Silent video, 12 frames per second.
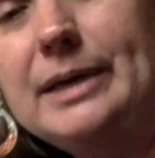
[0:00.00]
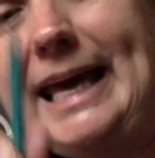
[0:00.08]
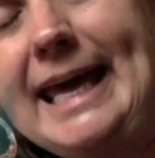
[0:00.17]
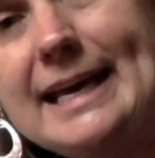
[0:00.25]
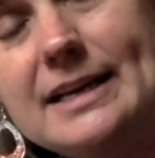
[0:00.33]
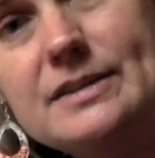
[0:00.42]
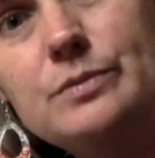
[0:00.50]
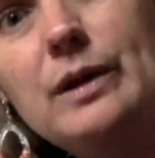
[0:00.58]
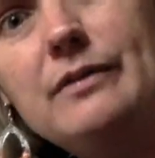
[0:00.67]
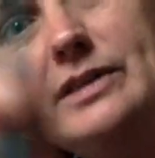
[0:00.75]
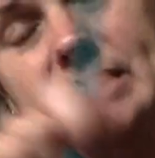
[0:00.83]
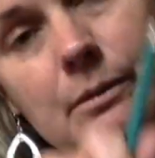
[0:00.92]
cakes,
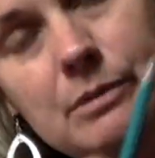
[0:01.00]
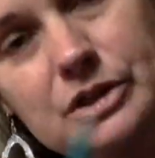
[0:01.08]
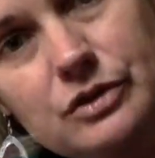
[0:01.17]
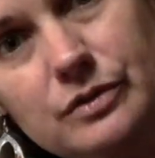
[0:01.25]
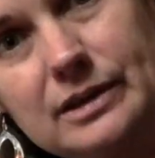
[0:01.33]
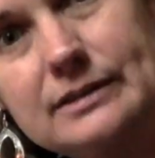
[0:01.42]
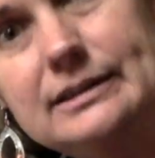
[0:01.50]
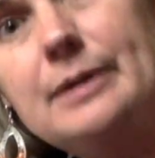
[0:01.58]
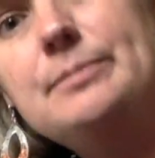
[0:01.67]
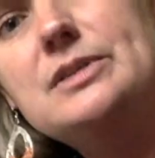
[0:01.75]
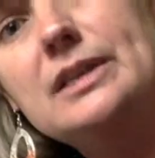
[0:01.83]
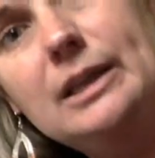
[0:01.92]
every time we drew an
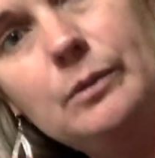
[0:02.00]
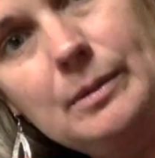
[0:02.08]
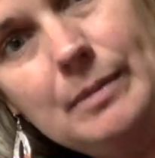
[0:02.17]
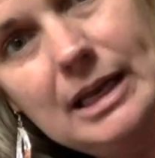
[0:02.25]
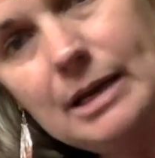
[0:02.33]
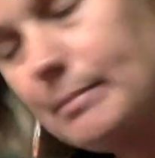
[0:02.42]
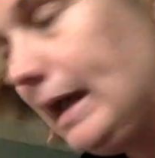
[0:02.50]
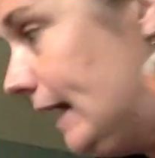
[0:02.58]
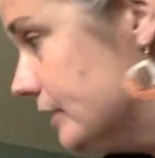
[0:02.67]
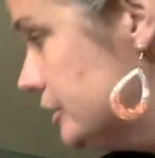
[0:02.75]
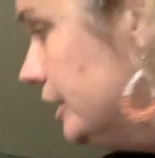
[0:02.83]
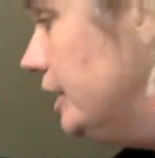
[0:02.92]
ellipse and then we made it
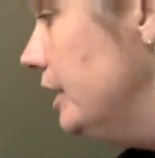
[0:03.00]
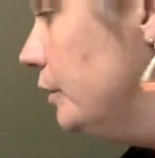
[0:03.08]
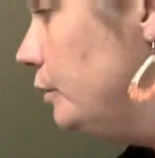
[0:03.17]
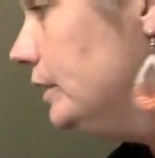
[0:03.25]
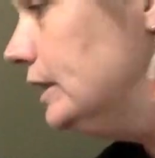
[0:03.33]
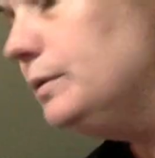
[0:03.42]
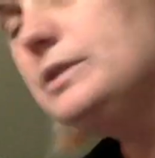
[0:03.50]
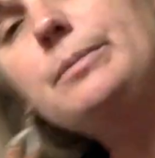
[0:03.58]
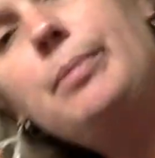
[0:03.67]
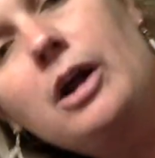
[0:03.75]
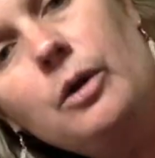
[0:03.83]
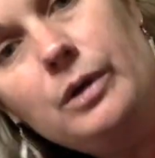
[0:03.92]
match, there was a
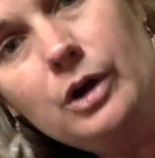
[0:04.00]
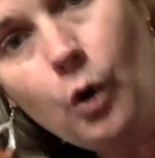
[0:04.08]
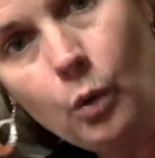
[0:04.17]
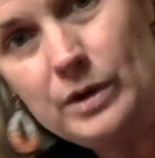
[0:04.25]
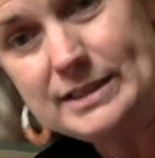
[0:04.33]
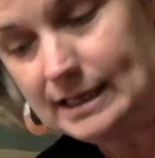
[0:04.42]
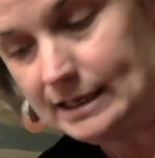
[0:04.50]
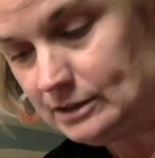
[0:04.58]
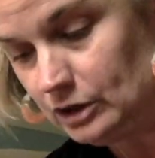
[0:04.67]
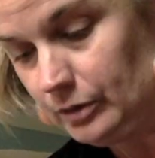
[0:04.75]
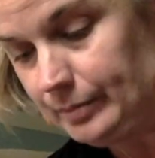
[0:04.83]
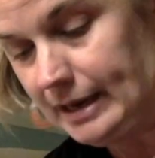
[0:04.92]
part we always had to
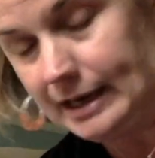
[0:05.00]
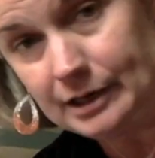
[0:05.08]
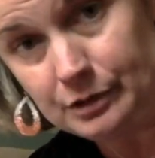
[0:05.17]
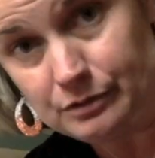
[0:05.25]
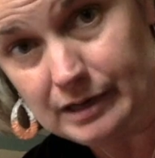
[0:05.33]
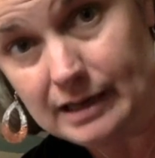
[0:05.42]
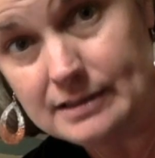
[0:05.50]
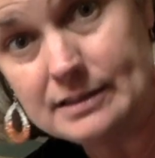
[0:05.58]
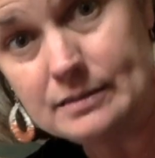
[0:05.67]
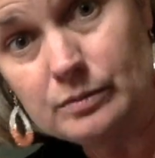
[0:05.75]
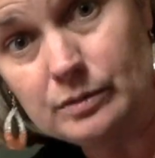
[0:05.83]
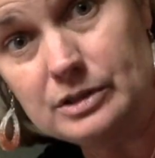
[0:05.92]
go back and
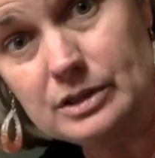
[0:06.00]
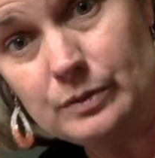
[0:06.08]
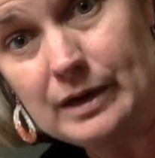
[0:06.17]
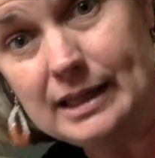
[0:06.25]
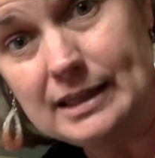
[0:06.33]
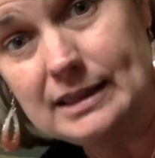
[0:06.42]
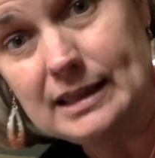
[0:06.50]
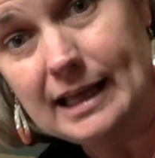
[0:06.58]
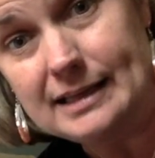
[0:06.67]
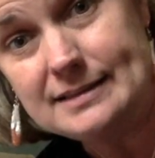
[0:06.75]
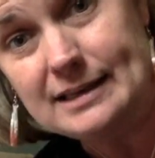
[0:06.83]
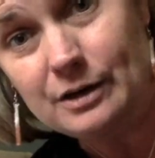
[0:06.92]
erase, which is why
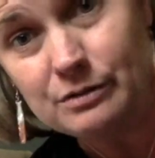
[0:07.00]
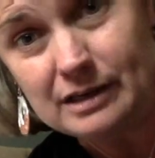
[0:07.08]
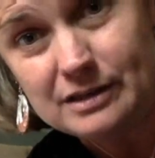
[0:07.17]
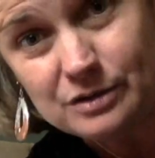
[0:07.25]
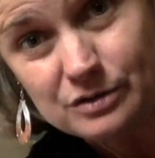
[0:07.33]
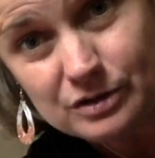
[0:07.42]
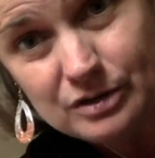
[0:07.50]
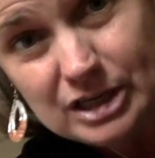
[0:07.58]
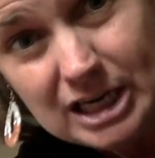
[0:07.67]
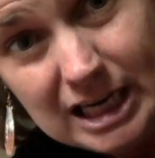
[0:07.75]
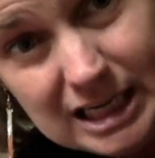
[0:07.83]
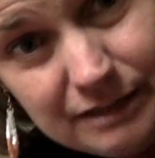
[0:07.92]
I say erasers are
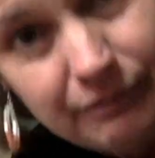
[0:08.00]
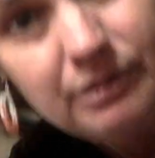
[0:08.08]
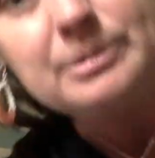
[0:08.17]
not for